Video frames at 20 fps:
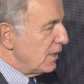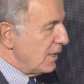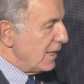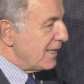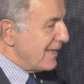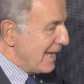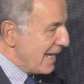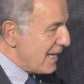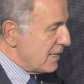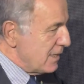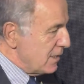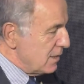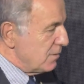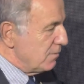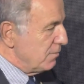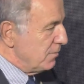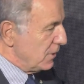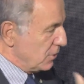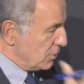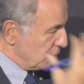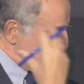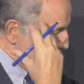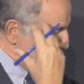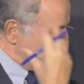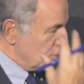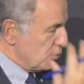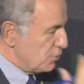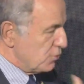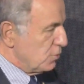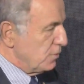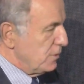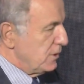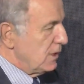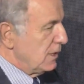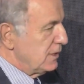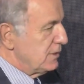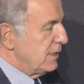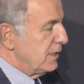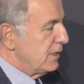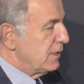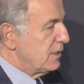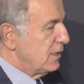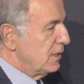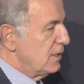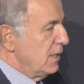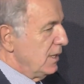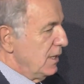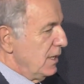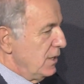again, because it used to be like that,